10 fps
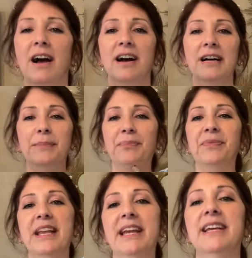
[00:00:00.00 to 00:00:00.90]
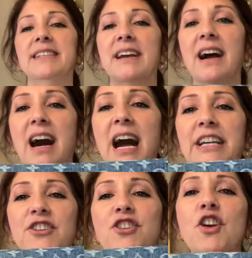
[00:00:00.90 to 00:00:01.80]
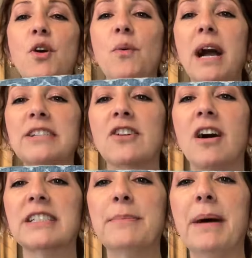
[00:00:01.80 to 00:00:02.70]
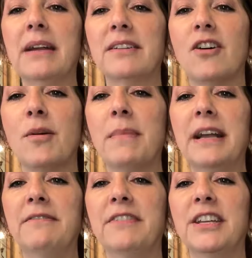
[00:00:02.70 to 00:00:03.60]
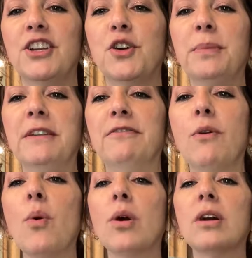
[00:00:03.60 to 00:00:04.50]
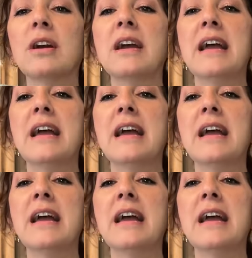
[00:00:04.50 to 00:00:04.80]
And I know I talked about it on my video before,